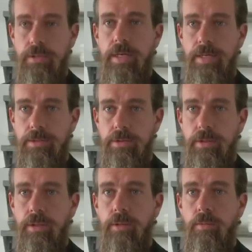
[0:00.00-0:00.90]
to
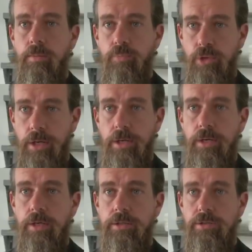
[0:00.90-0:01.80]
answering
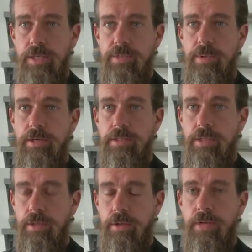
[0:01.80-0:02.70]
broader
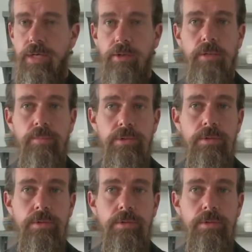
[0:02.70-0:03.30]
transparency around outcomes.